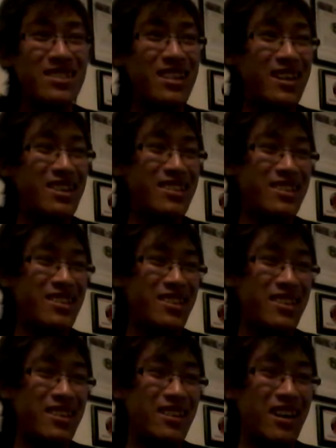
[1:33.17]
Like,
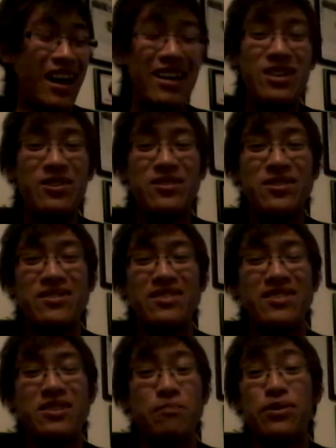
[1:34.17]
I hear
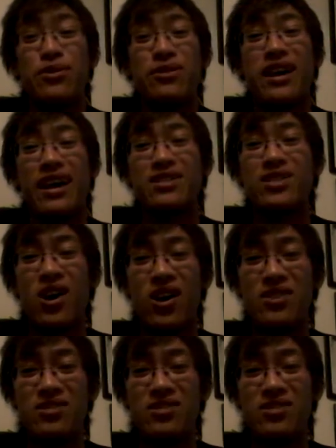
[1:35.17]
computer guys talk.